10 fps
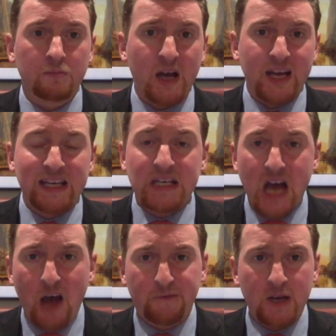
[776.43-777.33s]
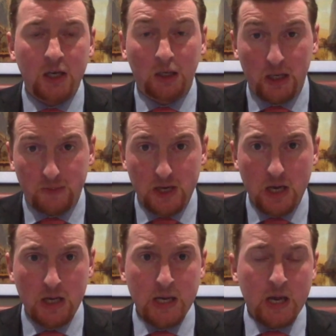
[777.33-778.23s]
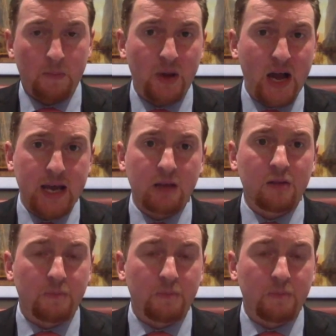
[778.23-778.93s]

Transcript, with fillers: by Gaddafi in Libya, by the